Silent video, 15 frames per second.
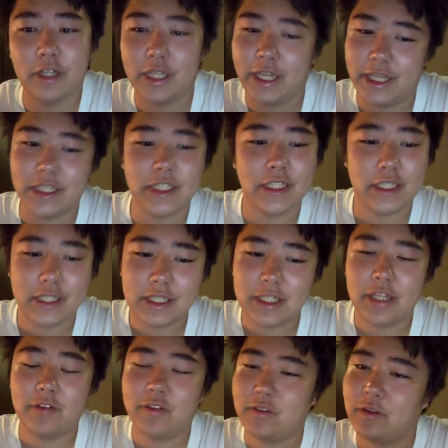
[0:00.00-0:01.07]
the
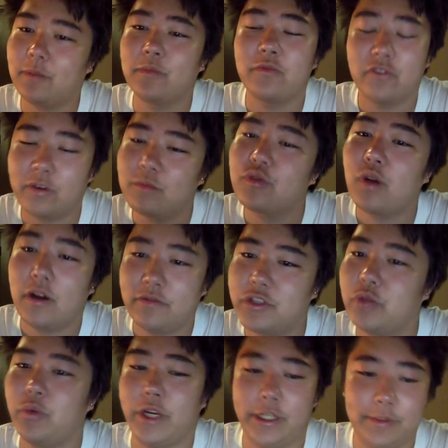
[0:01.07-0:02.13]
list from 12
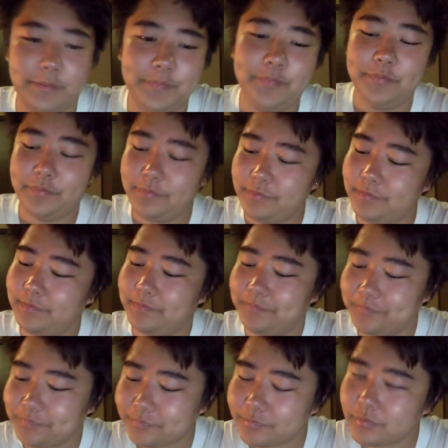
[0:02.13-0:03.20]
to 1.
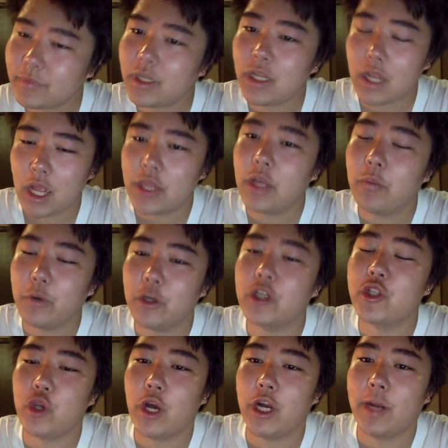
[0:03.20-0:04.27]
And then we're
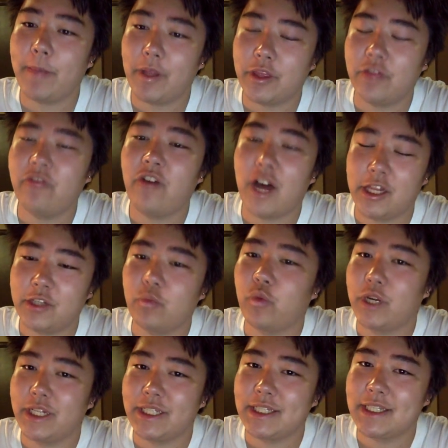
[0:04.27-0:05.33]
gonna talk about the following
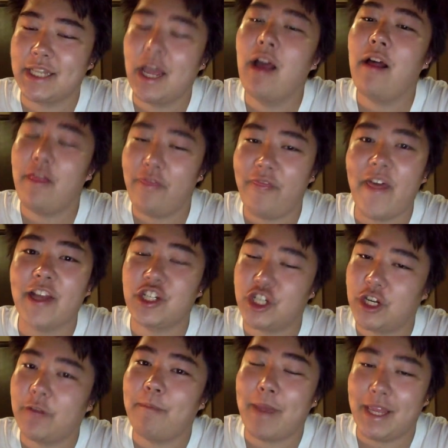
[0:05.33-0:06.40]
ones that
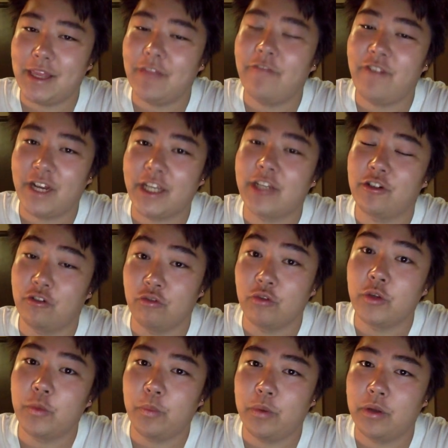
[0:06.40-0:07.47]
should have made the fucking
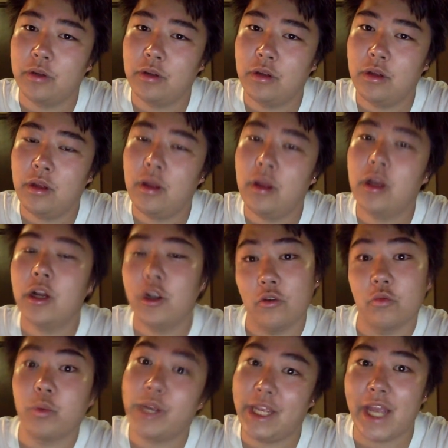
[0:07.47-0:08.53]
group.
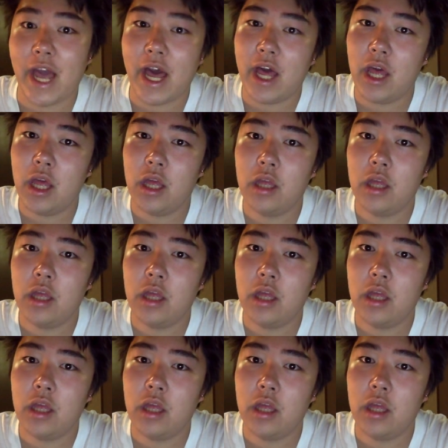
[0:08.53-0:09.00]
Korea.